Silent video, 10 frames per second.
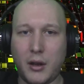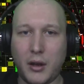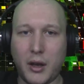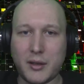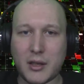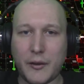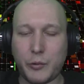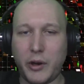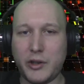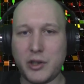
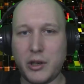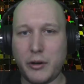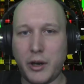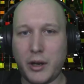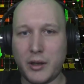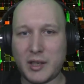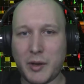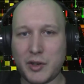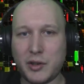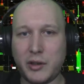software engineering,
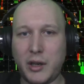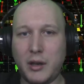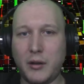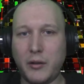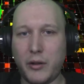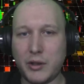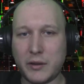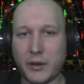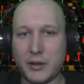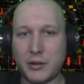especially those of
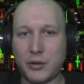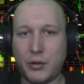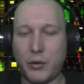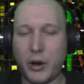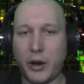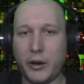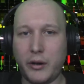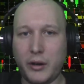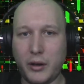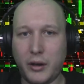us who are
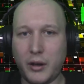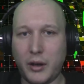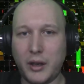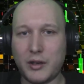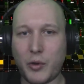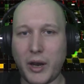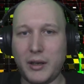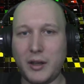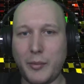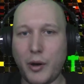entwined in
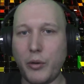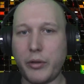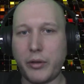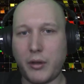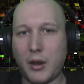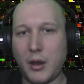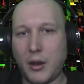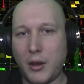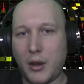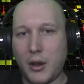the both.
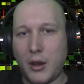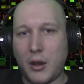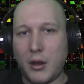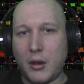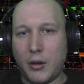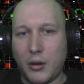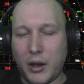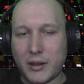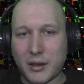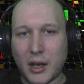
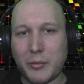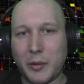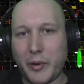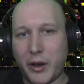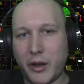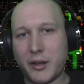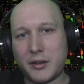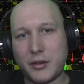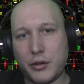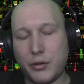It's incumbent upon us
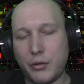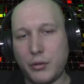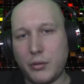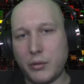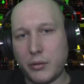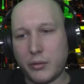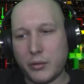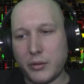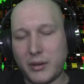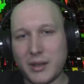to
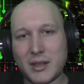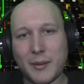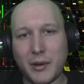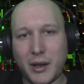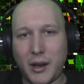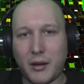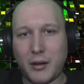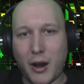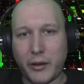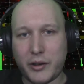disseminate
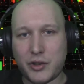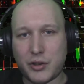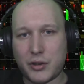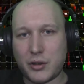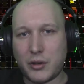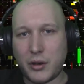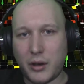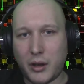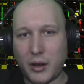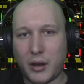knowledge
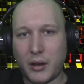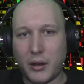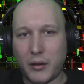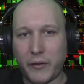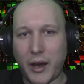of how